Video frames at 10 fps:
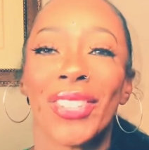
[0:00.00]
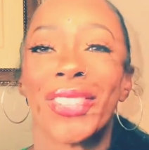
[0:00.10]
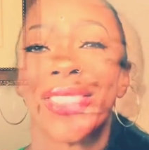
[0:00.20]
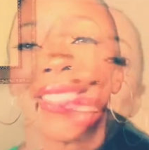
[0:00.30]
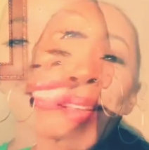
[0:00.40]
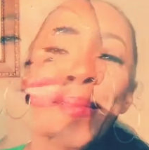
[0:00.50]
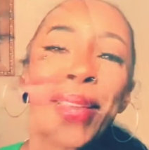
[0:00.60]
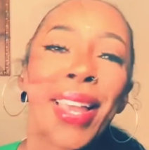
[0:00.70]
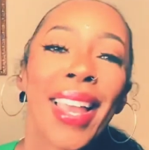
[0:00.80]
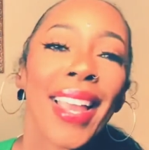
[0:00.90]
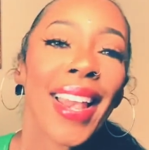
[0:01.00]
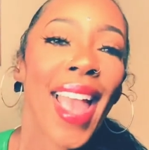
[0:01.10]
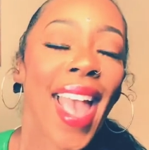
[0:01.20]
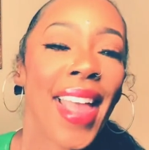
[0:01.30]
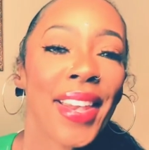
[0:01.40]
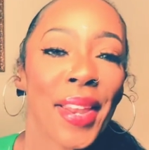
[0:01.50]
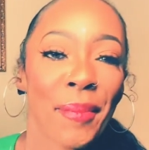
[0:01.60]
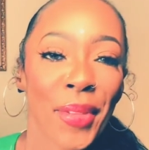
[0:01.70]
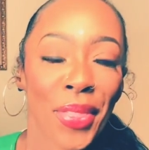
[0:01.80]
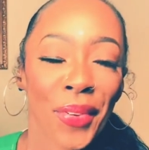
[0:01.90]
And coming in at
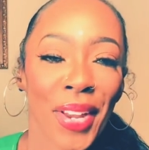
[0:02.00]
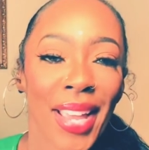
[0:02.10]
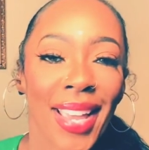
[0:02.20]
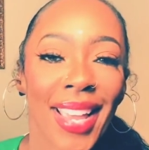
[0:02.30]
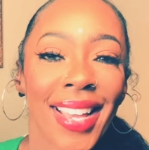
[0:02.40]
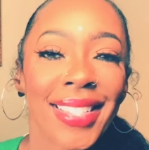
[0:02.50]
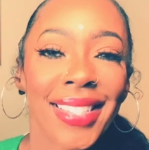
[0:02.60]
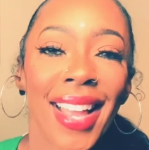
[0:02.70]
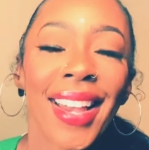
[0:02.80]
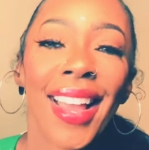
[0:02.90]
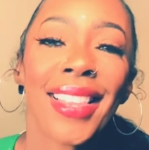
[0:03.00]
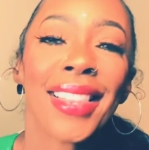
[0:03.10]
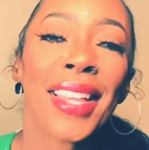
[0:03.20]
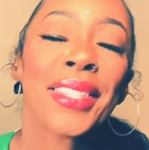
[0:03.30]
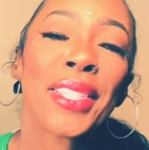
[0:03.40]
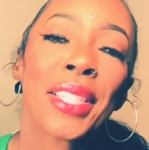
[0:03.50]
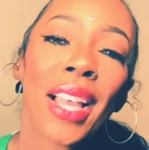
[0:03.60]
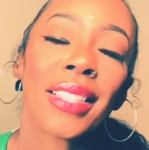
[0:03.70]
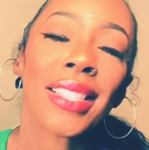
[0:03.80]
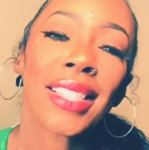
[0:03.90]
number 3 is none other than
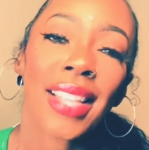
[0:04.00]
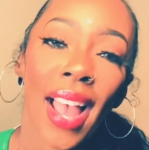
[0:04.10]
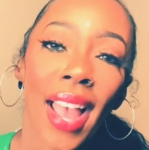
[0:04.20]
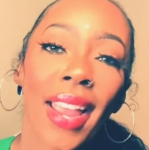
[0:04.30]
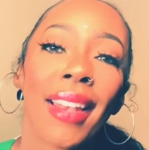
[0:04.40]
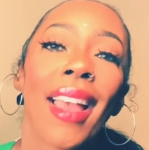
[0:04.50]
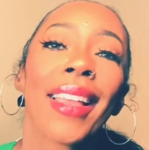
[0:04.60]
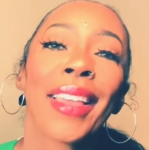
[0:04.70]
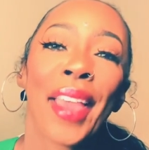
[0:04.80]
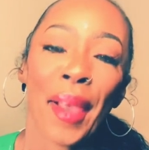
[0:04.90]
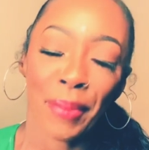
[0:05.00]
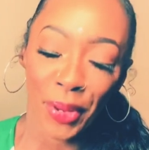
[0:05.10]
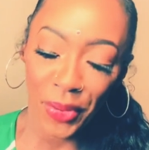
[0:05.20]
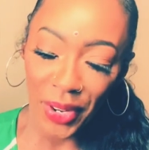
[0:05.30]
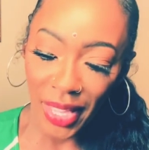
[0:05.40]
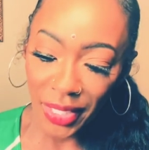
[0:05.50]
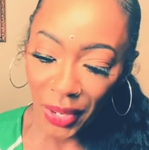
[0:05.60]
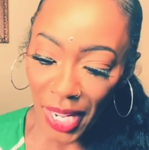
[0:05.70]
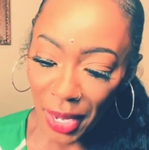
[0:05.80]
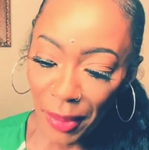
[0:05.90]
sun sign Capricorn. That's
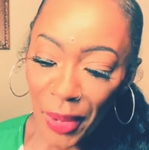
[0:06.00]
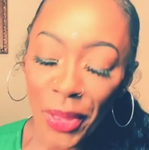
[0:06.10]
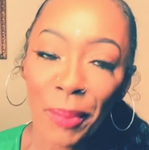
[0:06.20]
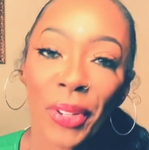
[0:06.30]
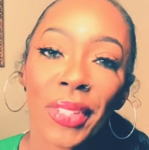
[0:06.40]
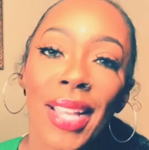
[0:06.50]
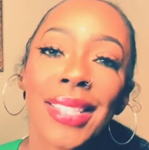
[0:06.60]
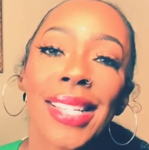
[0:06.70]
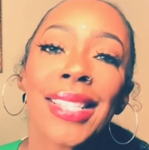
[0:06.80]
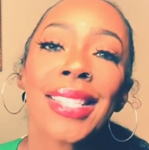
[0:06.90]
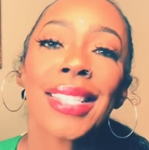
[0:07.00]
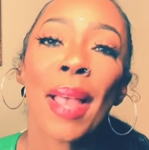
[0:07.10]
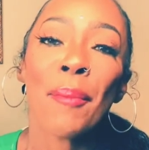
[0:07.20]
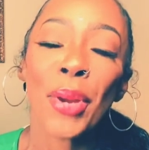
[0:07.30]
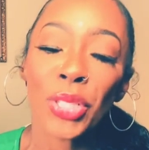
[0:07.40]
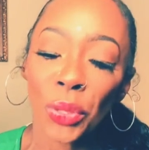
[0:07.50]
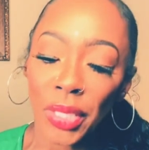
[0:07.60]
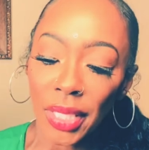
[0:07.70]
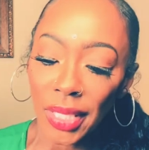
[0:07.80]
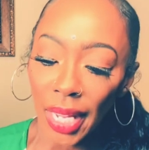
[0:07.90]
right, anybody with a birthday December
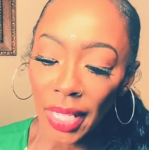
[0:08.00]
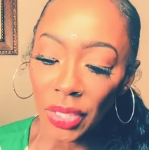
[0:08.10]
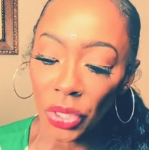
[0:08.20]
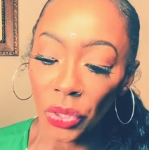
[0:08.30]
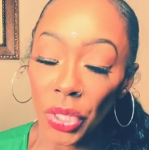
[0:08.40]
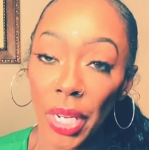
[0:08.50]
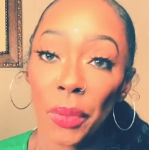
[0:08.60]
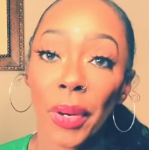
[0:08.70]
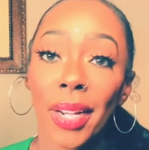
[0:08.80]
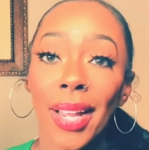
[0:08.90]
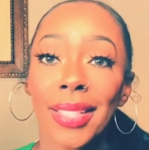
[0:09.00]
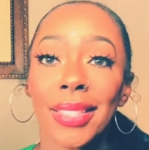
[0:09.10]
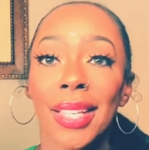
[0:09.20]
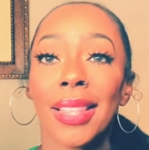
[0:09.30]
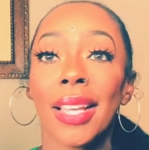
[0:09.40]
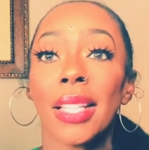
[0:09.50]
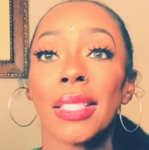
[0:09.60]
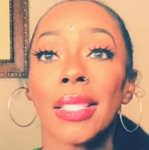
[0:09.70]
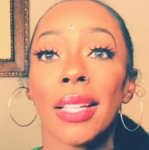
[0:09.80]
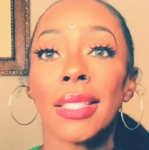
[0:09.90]
22nd to January 19th
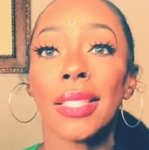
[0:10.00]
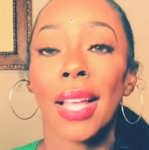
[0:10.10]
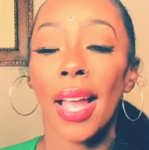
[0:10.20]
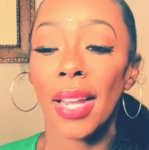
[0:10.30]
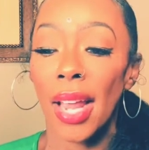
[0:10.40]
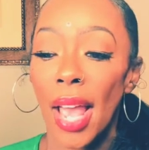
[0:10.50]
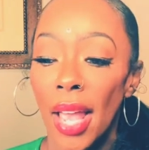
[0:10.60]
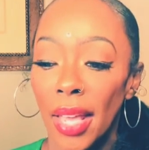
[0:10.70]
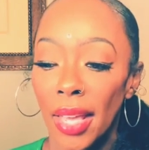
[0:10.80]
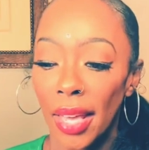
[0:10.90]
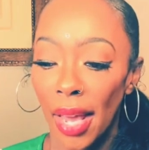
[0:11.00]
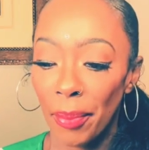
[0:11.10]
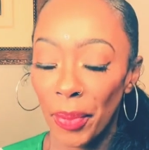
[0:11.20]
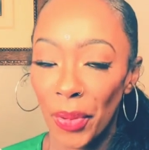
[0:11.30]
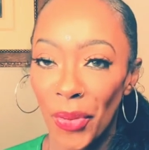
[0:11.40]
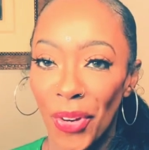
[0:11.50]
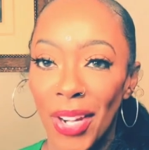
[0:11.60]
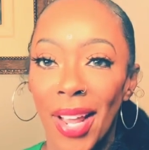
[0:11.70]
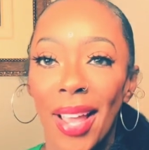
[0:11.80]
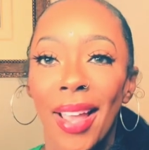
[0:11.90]
is sun sign Capricorn.